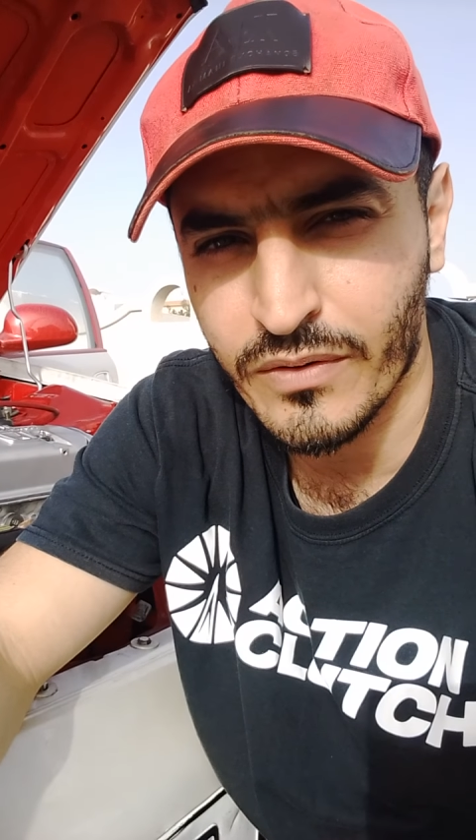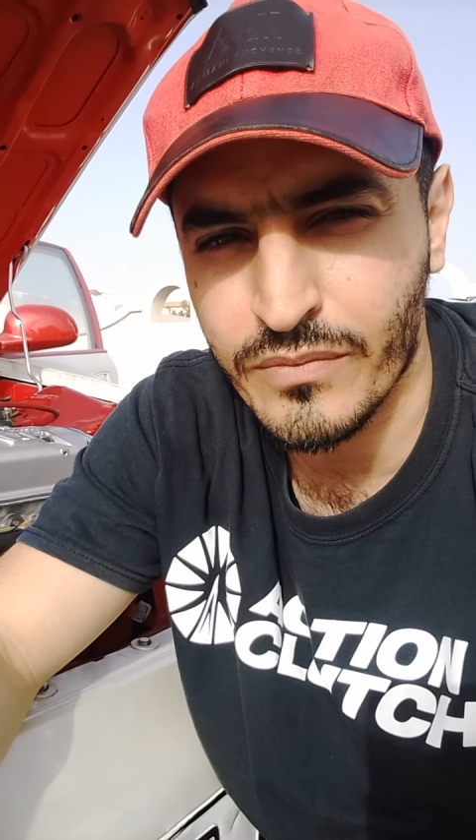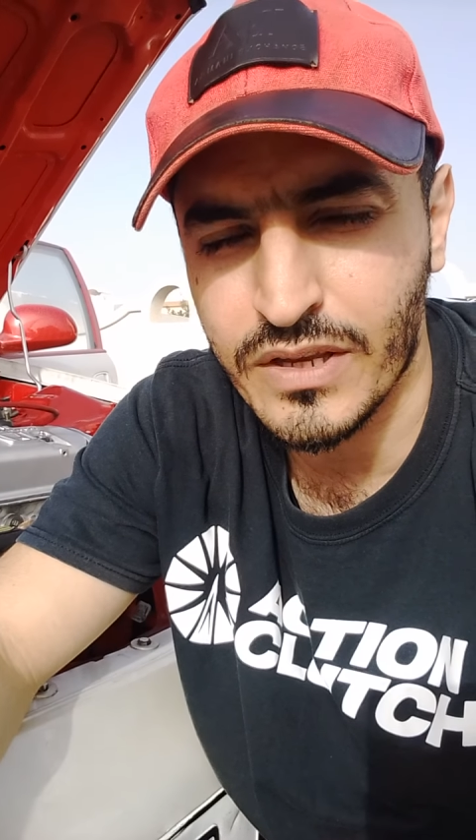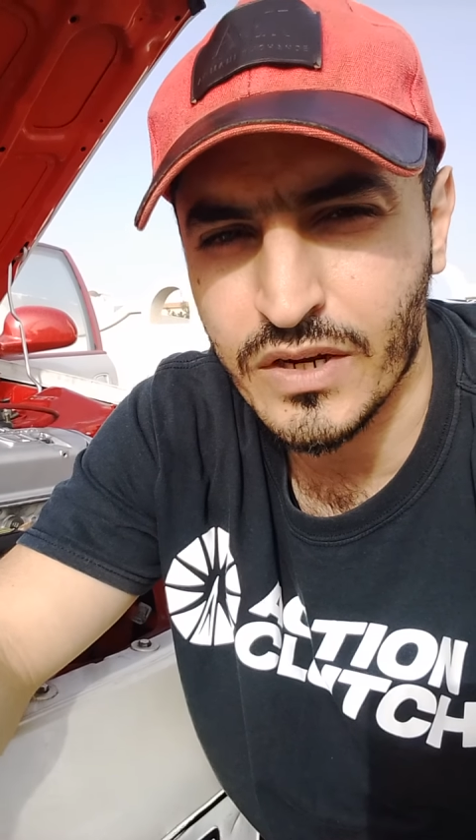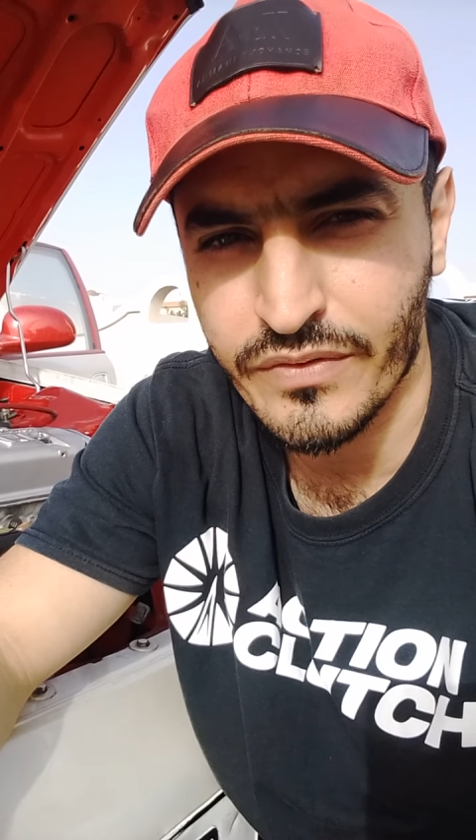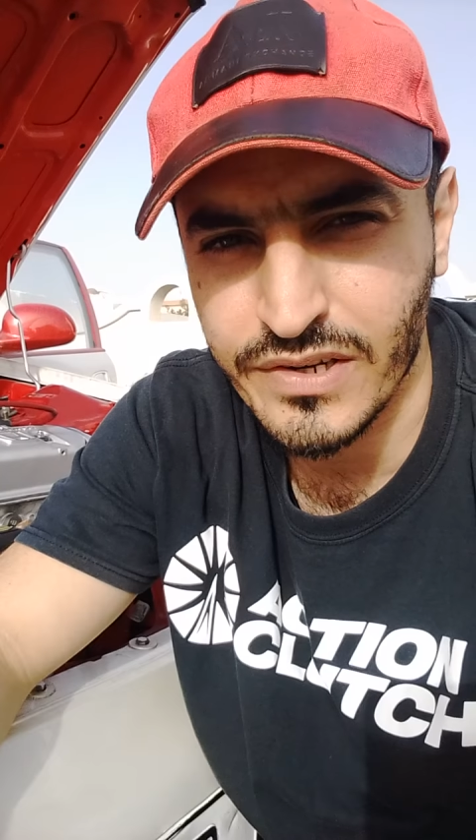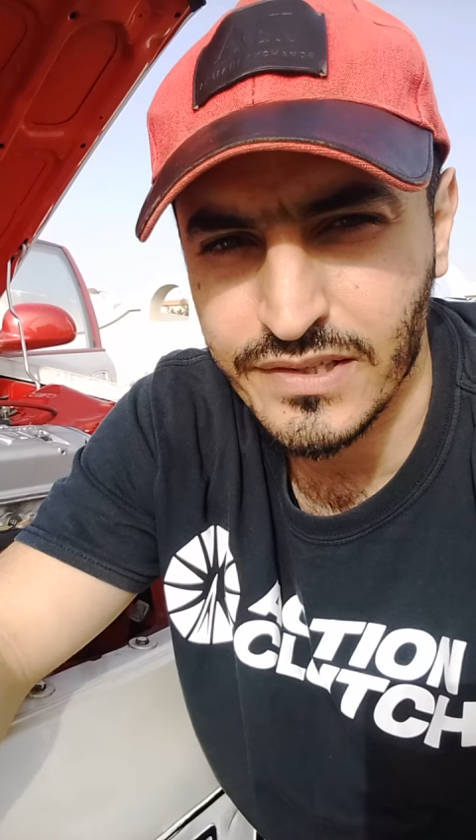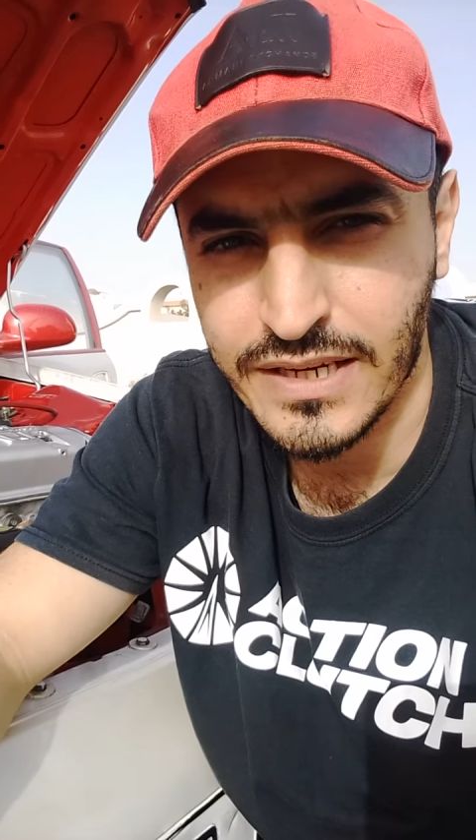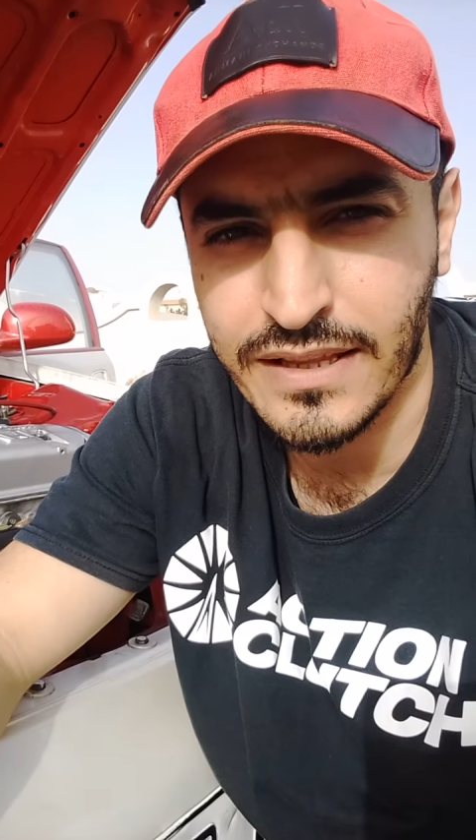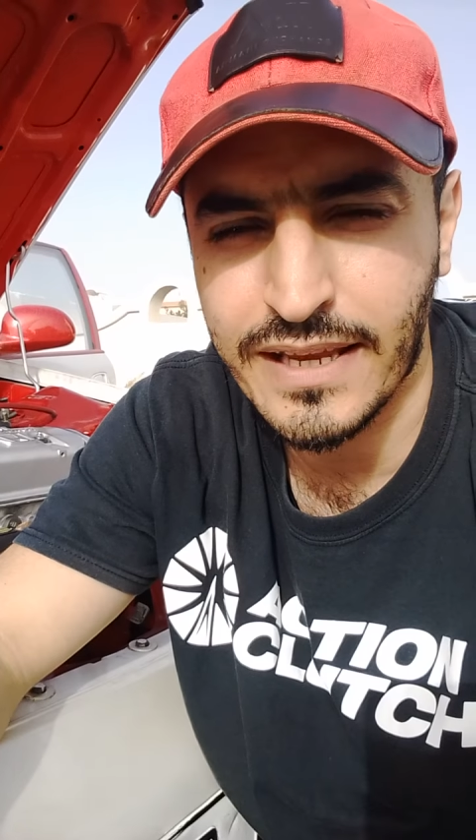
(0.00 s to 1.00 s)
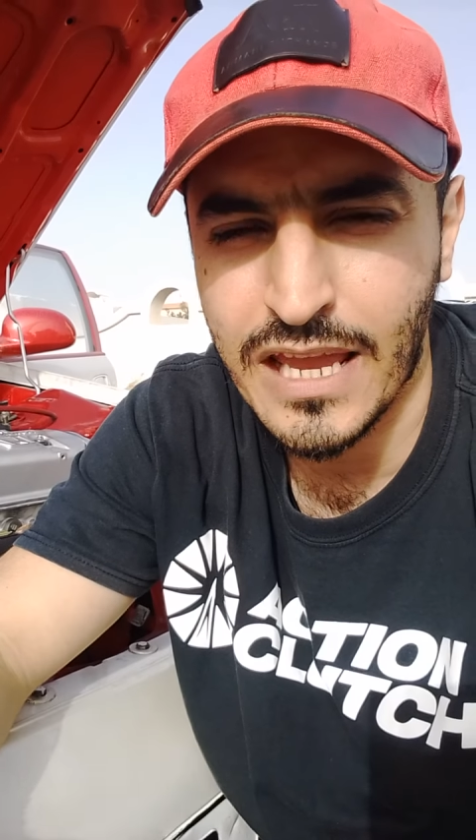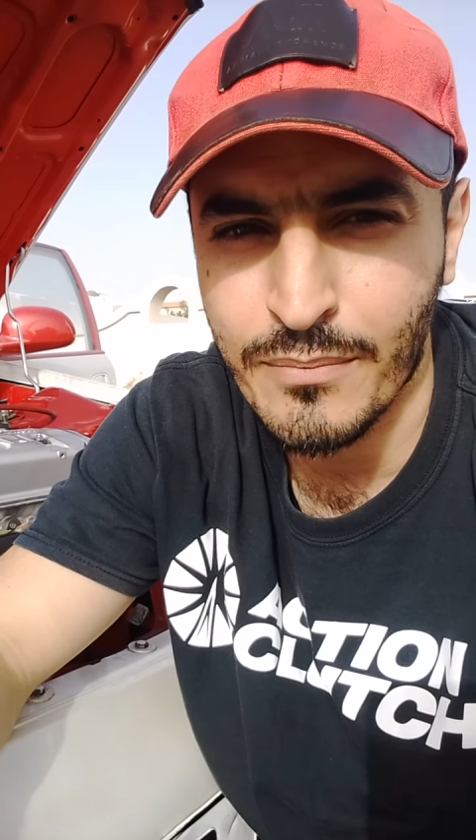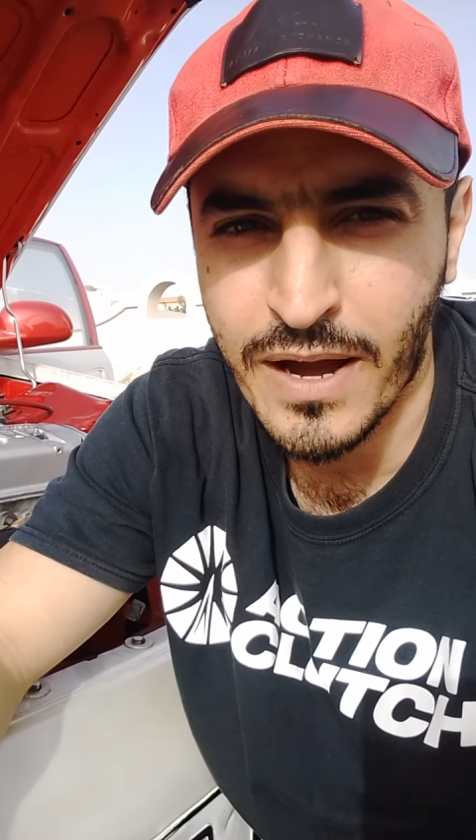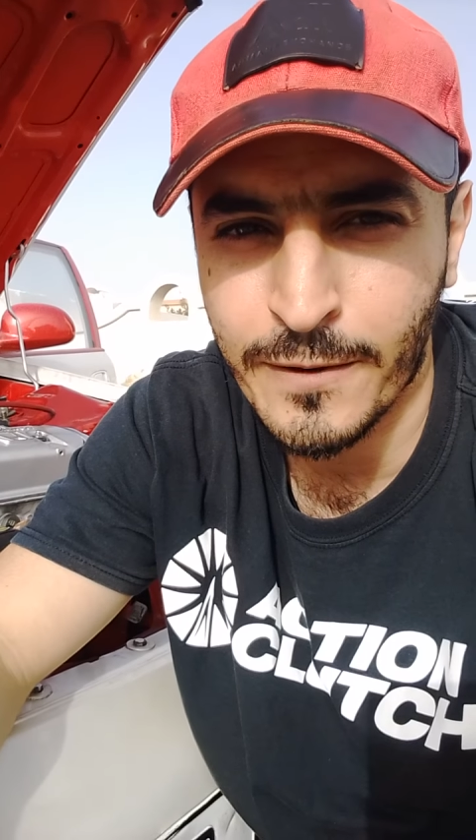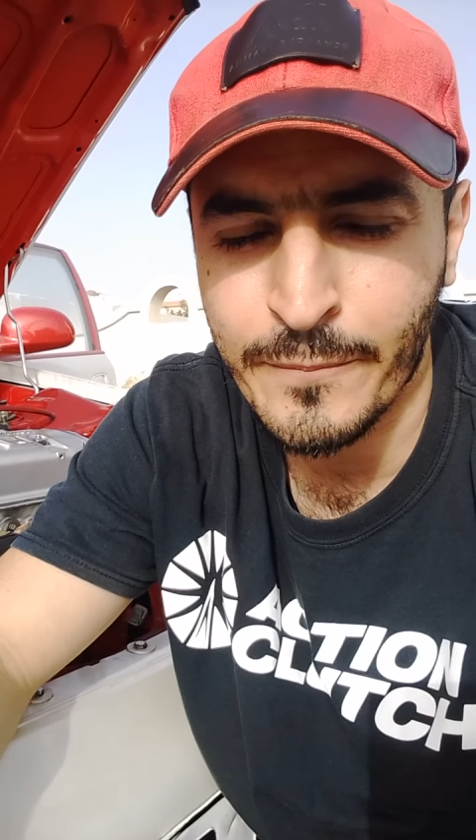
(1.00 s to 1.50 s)
from the university, then I
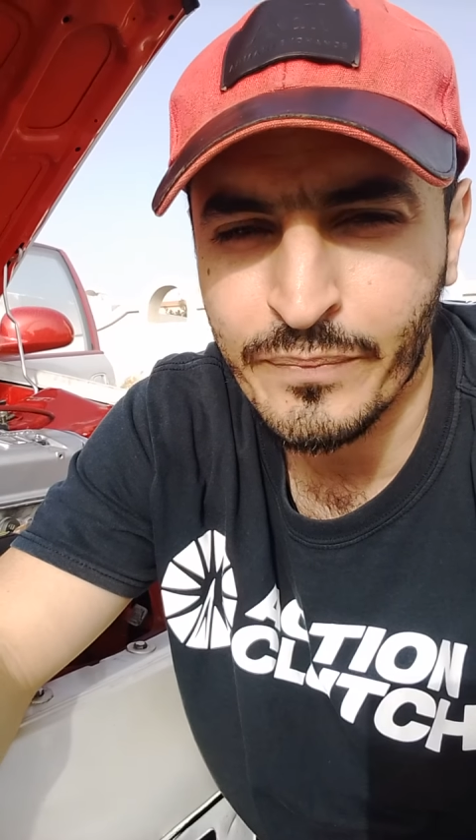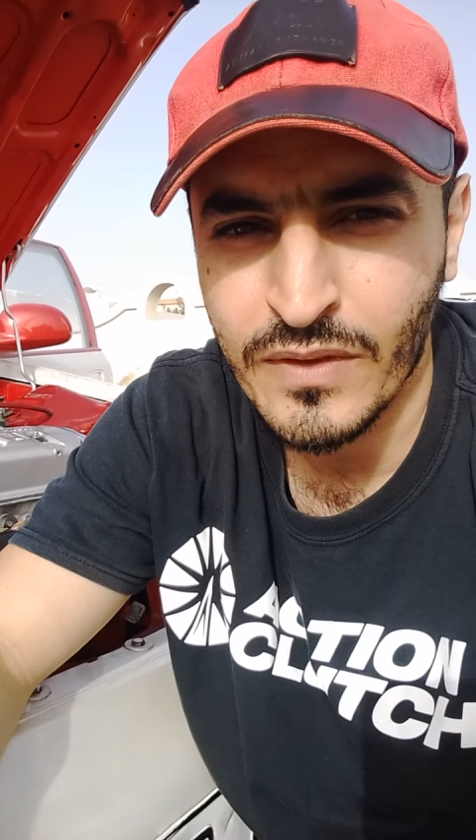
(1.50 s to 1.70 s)
came back.